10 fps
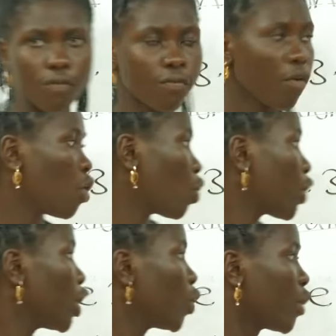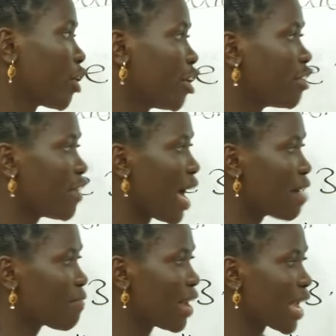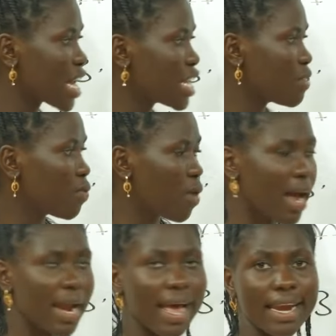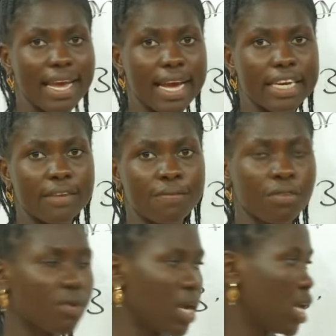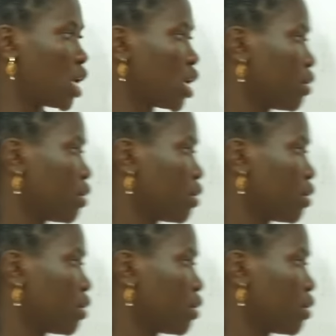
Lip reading: 4? We're going to have negative 1 and negative 3.